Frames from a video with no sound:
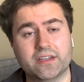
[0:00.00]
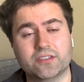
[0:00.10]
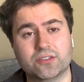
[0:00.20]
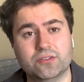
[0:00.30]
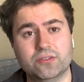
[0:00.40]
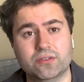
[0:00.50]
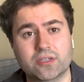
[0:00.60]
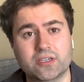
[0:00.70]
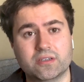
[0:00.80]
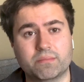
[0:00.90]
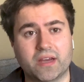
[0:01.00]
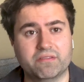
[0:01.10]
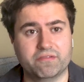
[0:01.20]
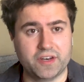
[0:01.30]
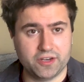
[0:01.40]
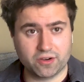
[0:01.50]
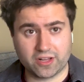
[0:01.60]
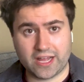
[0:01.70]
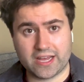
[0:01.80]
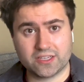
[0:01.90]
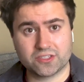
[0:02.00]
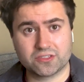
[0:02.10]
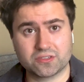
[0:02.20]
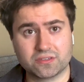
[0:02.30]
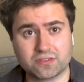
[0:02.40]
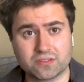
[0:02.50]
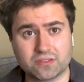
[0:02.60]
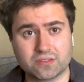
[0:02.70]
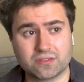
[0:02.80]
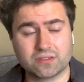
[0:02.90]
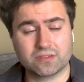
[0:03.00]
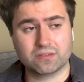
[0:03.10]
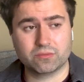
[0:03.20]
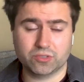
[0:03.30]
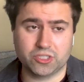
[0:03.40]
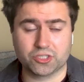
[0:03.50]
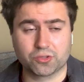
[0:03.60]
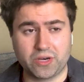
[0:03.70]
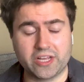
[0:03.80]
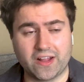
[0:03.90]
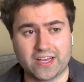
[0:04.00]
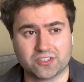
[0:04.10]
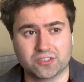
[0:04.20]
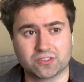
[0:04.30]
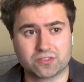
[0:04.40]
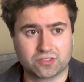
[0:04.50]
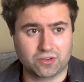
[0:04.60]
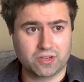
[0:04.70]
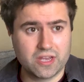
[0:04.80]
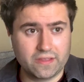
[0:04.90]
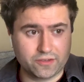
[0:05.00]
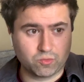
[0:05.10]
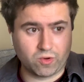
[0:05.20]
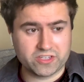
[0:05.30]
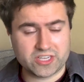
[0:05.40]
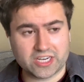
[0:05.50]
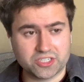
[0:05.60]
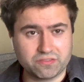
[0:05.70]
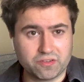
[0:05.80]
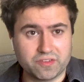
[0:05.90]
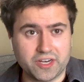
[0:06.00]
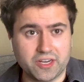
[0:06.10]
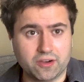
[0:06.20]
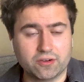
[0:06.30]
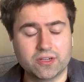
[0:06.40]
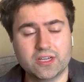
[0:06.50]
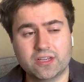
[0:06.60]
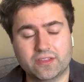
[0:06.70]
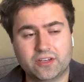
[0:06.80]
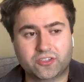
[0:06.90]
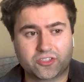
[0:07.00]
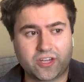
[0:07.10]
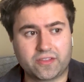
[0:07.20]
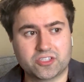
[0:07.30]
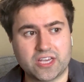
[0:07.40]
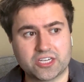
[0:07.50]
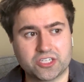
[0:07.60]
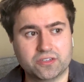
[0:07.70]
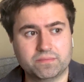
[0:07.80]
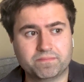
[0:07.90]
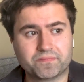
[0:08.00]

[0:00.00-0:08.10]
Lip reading: into my video class, which is 3 classes. So there's one section for video, then there's another section